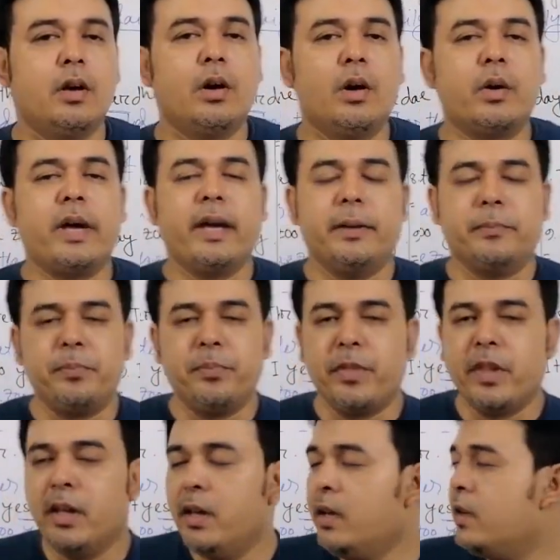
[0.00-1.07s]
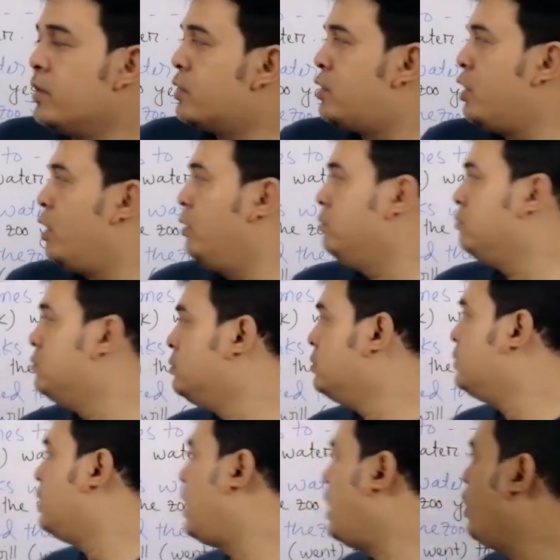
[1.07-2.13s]
Okay, so
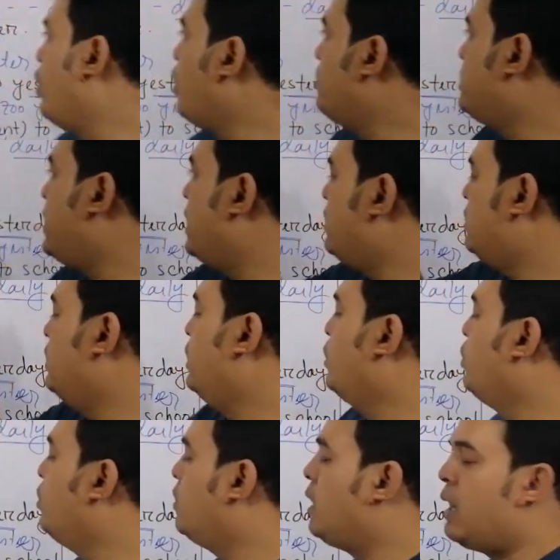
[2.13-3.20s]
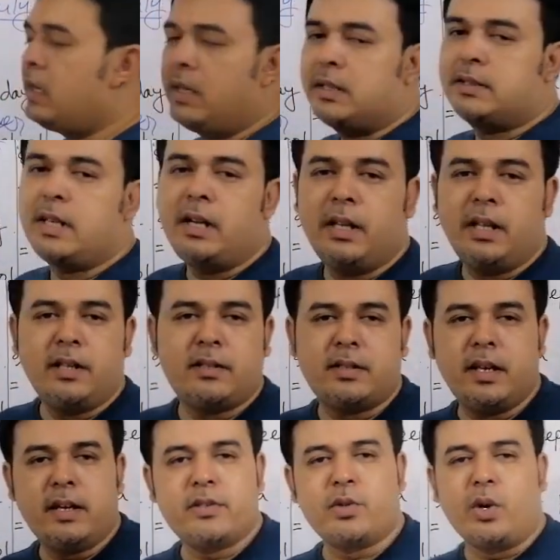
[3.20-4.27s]
I hope that you understand these
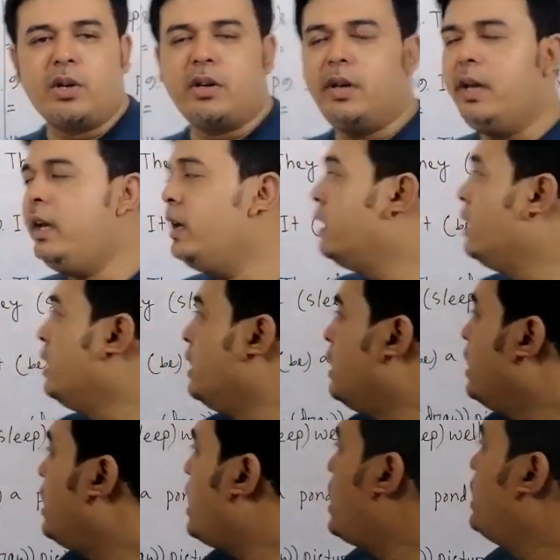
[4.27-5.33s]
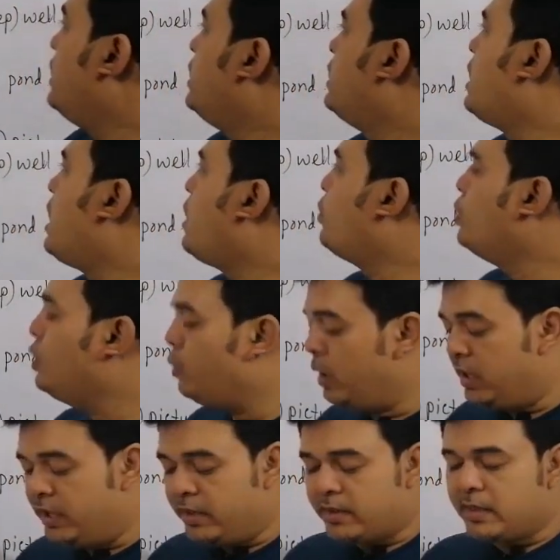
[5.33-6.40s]
6 already, and now we
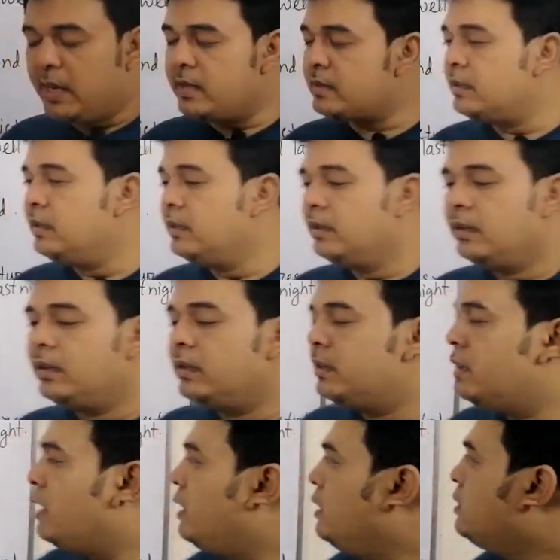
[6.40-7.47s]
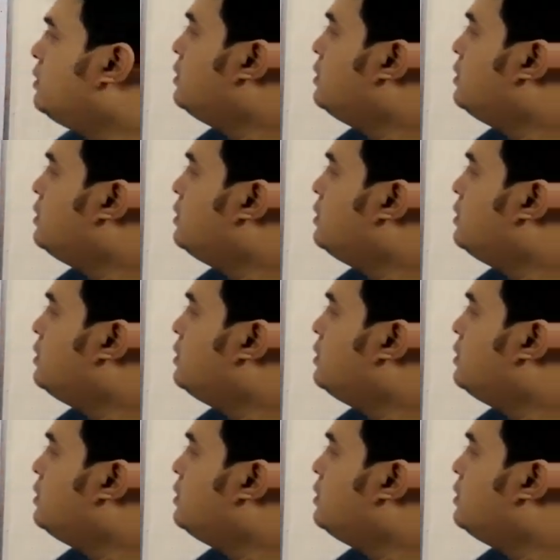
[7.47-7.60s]
will discuss the